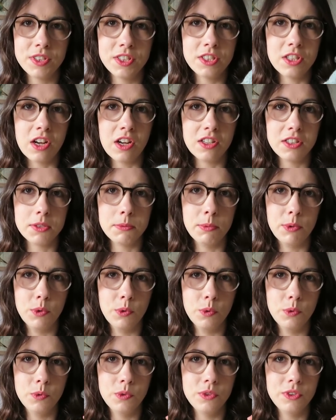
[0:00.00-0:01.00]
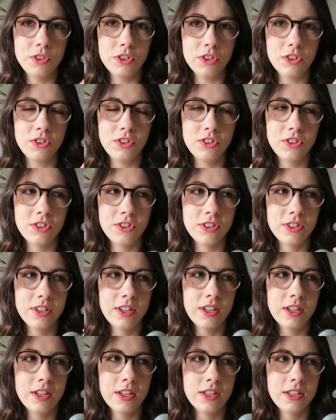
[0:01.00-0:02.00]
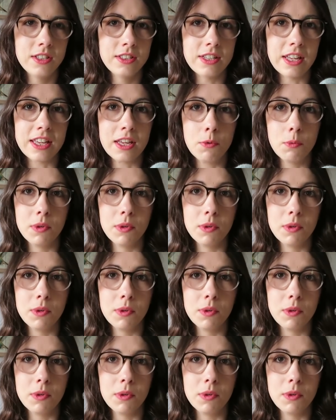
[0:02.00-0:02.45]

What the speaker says: start small, just take